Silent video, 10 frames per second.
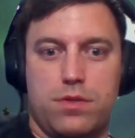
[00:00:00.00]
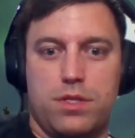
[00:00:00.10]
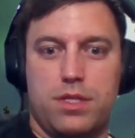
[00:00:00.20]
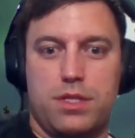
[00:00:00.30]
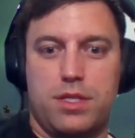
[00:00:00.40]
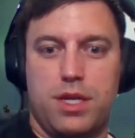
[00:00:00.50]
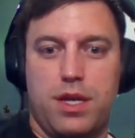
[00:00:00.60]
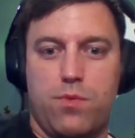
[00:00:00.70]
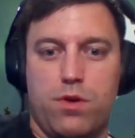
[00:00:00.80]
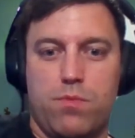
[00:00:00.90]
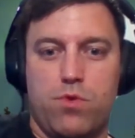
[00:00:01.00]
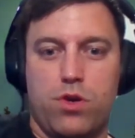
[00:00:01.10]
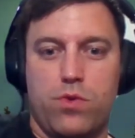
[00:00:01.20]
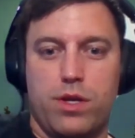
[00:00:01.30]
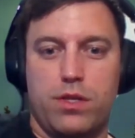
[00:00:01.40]
Let's take one
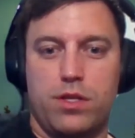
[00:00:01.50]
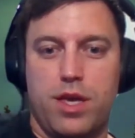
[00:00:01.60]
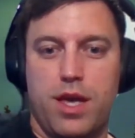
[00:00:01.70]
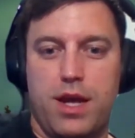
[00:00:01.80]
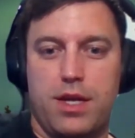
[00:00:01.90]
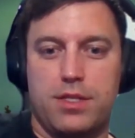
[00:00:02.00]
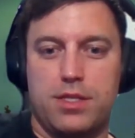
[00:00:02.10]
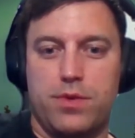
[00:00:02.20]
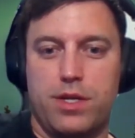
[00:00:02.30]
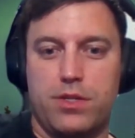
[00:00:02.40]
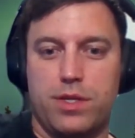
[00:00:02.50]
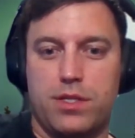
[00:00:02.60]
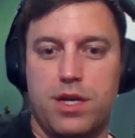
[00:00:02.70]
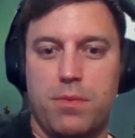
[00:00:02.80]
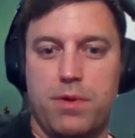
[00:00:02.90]
more quick look at it and see what else we can
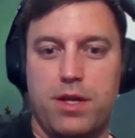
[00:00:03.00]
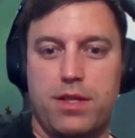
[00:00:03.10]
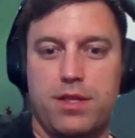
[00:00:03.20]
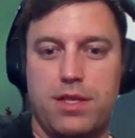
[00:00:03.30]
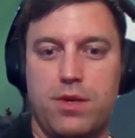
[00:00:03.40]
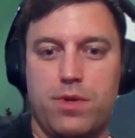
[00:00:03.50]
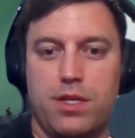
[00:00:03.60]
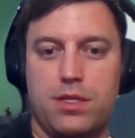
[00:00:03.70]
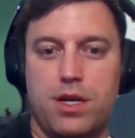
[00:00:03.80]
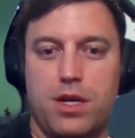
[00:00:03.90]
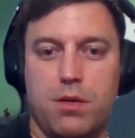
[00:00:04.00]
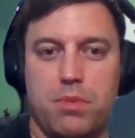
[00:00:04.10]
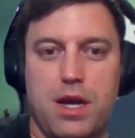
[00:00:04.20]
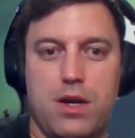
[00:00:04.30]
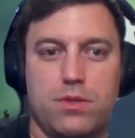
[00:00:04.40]
talk about. I think we need to talk
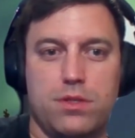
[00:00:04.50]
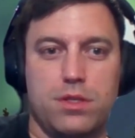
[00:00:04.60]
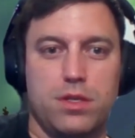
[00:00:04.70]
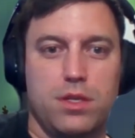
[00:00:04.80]
about,